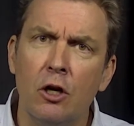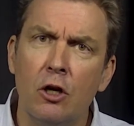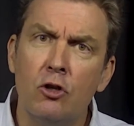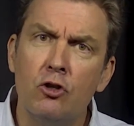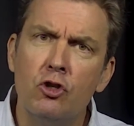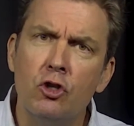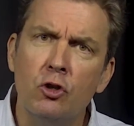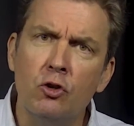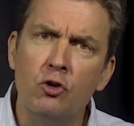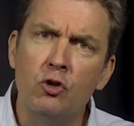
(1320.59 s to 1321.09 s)

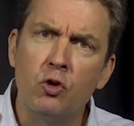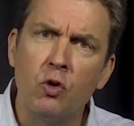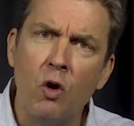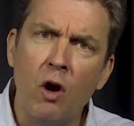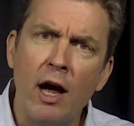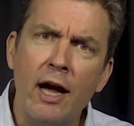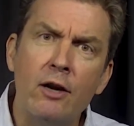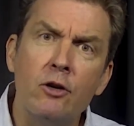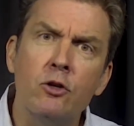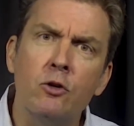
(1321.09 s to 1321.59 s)
to
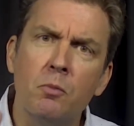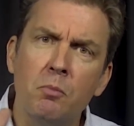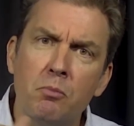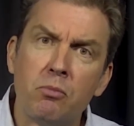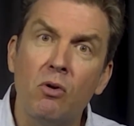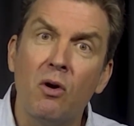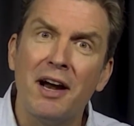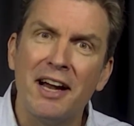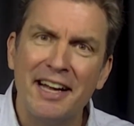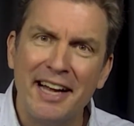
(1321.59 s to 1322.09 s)
try to
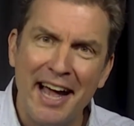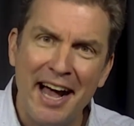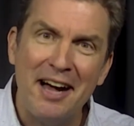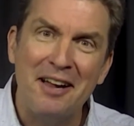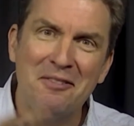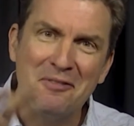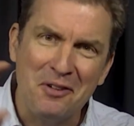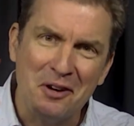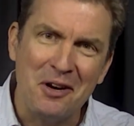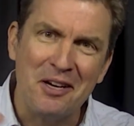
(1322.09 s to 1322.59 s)
break out
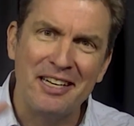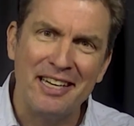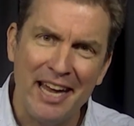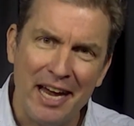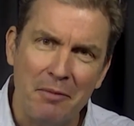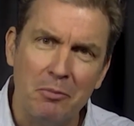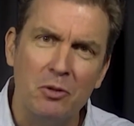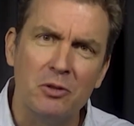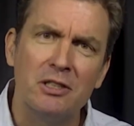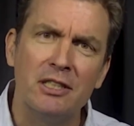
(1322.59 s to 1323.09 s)
of our
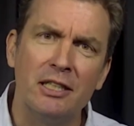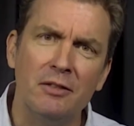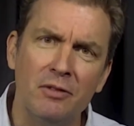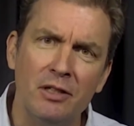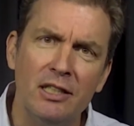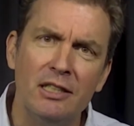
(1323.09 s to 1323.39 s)
cable TV